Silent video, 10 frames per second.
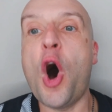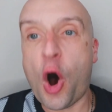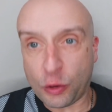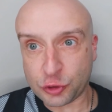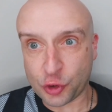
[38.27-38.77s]

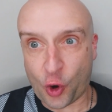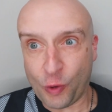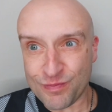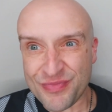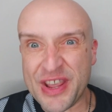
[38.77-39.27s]

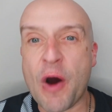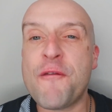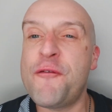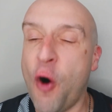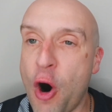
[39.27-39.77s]
Also, they are
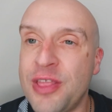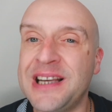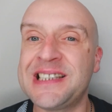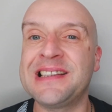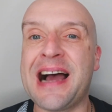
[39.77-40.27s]
far
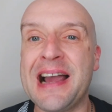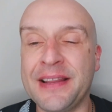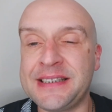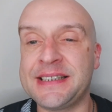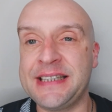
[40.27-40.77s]
less
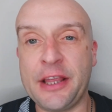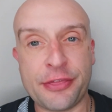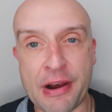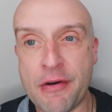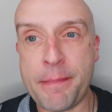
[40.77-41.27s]
likely to seek
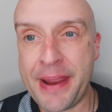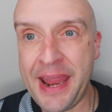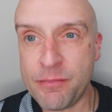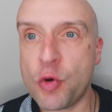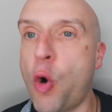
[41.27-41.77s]

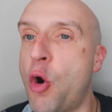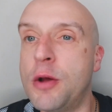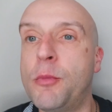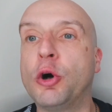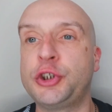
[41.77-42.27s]
therapy or
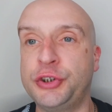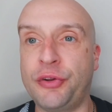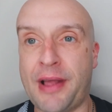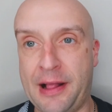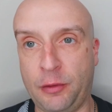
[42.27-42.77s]

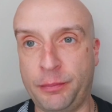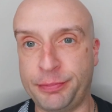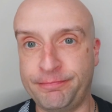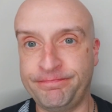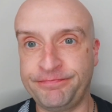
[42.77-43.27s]
emotional help.
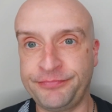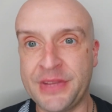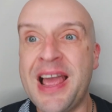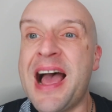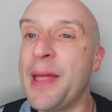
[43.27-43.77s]

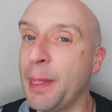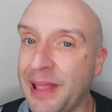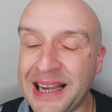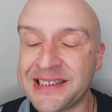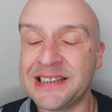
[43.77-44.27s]
And
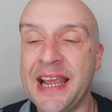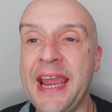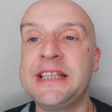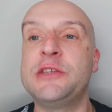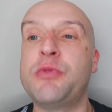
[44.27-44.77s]
lastly,
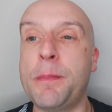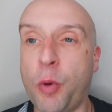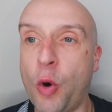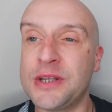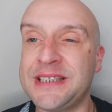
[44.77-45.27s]
it is
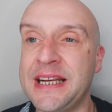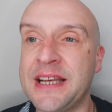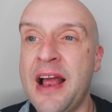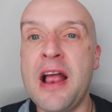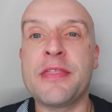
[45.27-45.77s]

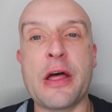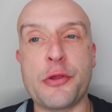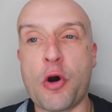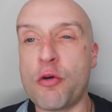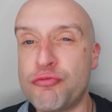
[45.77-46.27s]
reported that
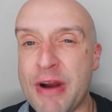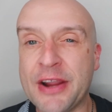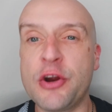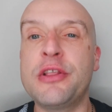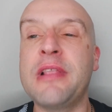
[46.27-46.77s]
there are
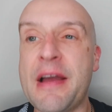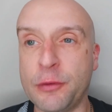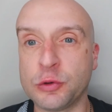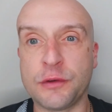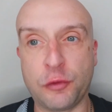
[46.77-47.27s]
record
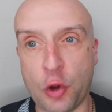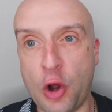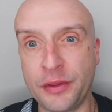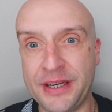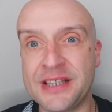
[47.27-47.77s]
levels of
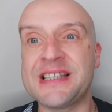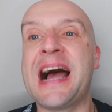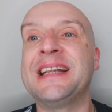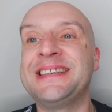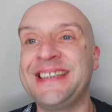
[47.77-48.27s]
loneliness
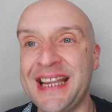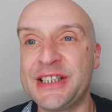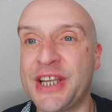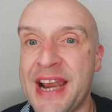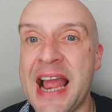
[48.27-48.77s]
and
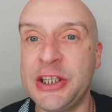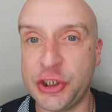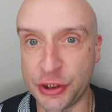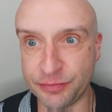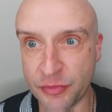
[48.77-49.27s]

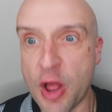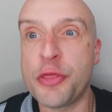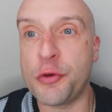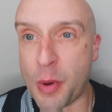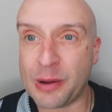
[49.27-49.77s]
disconnection
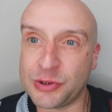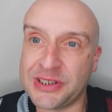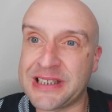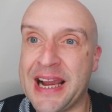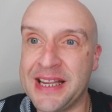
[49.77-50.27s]
throughout
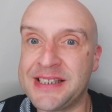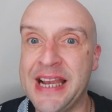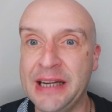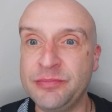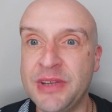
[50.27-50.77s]

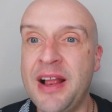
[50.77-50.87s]
society.